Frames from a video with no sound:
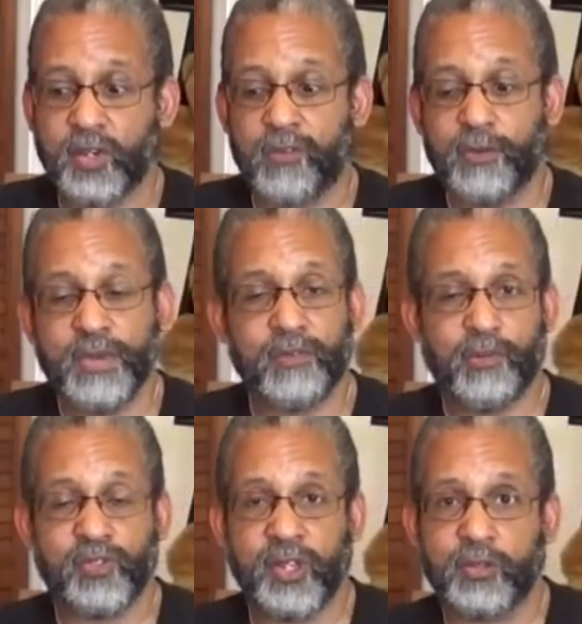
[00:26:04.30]
card for me
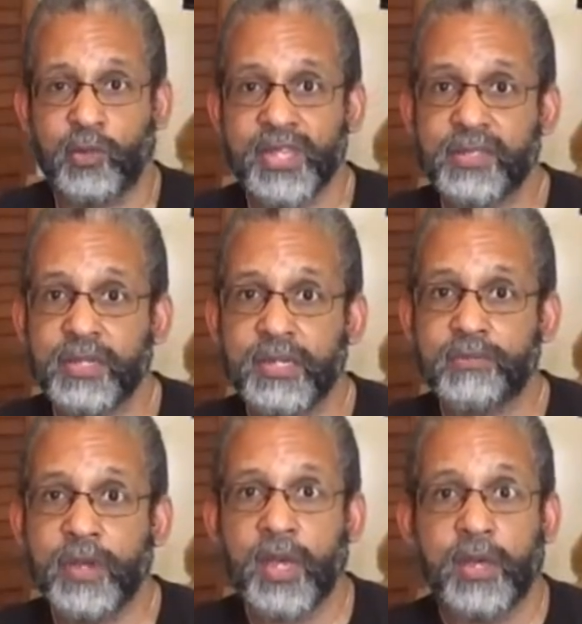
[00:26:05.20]
represents
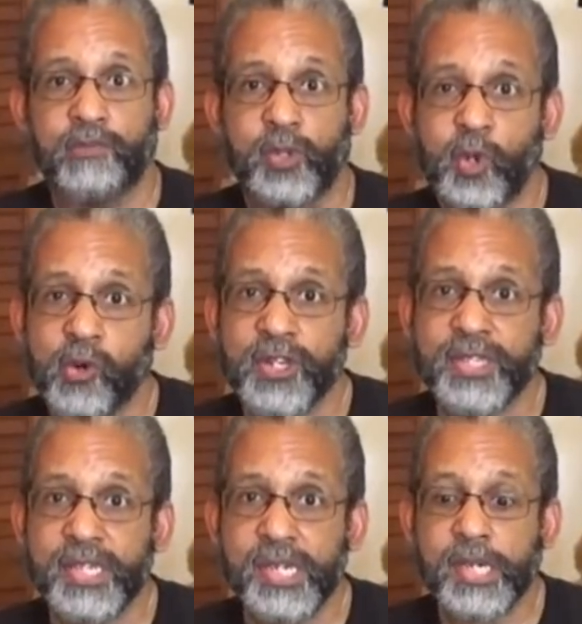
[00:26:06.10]
wisdom,
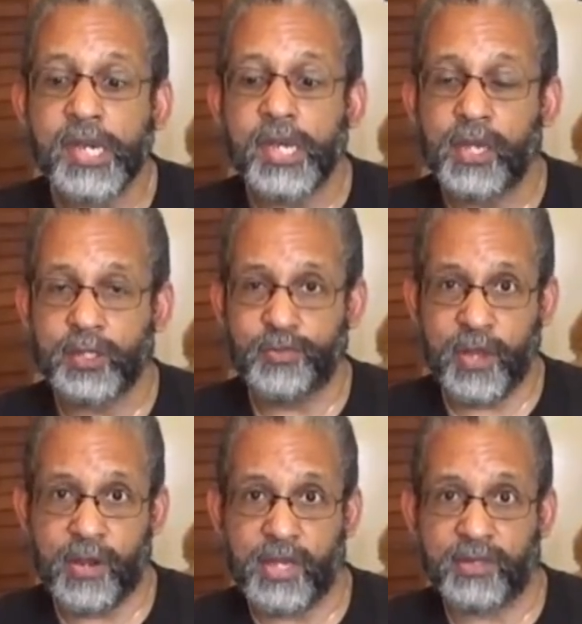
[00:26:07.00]
maturity,
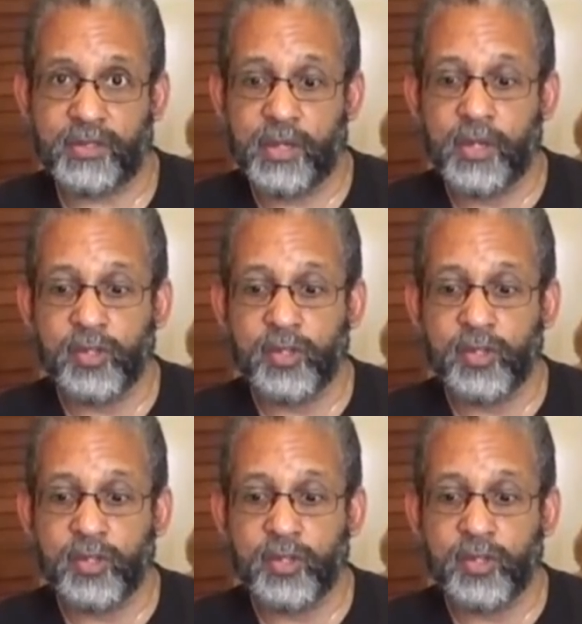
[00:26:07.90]
experience.